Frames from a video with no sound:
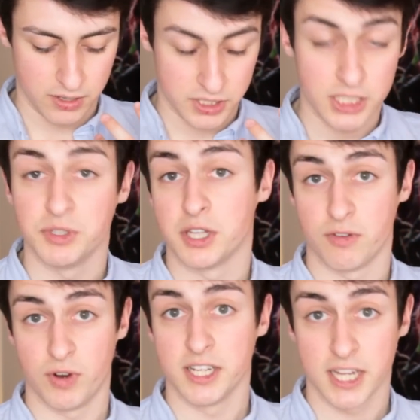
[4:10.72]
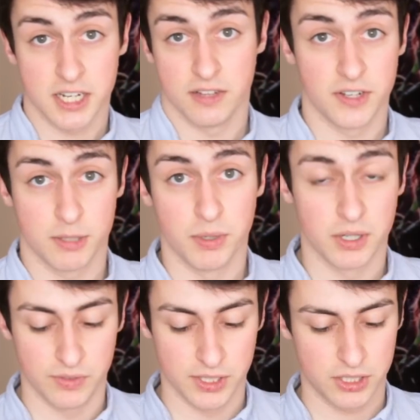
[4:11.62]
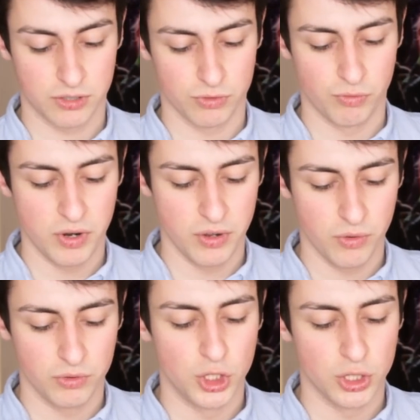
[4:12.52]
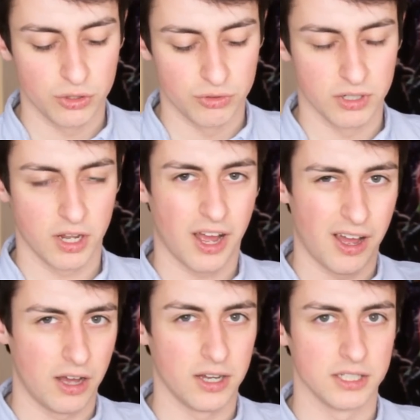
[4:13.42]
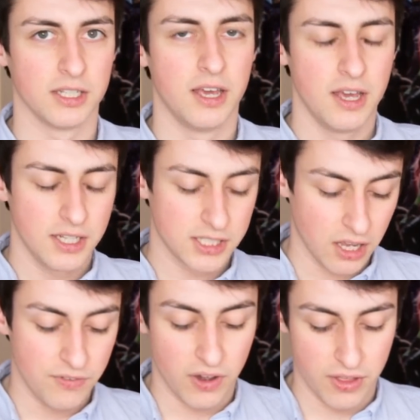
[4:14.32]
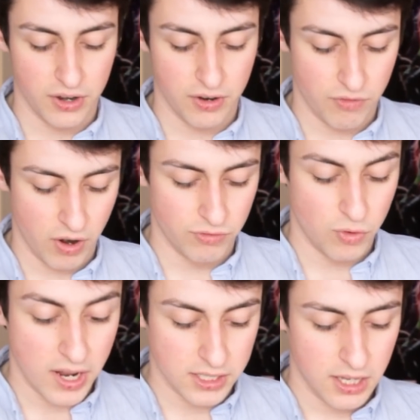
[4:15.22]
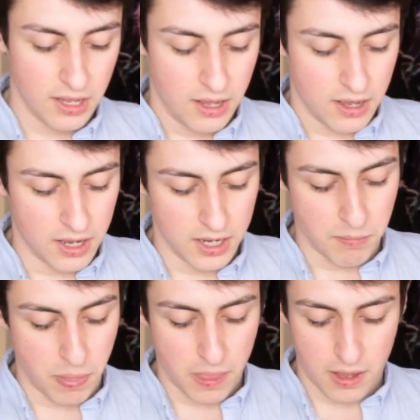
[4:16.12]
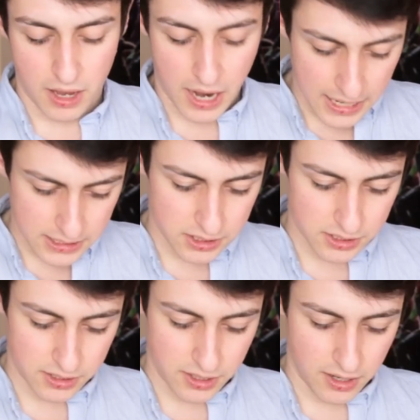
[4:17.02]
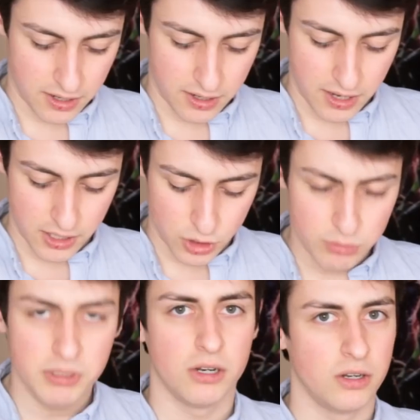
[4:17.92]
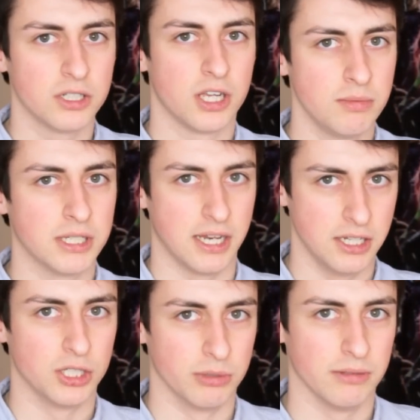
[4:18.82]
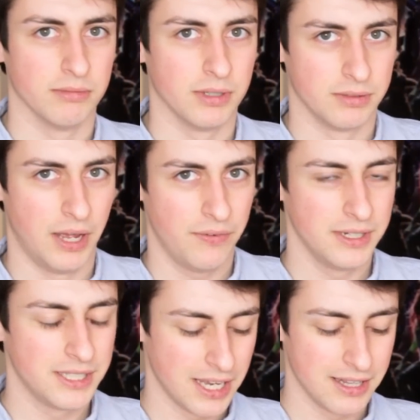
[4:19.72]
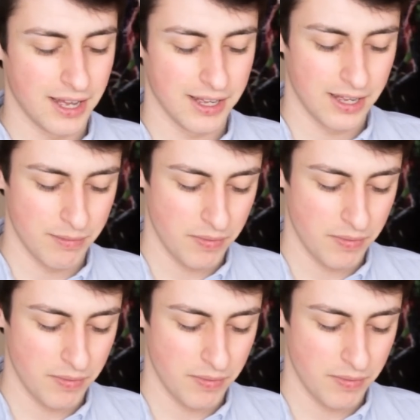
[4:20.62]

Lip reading: series that I've read. It's actually the first book of this real genre, like hard sci-fi, that I've read. And it took me a long time to get into it, I'll definitely say that.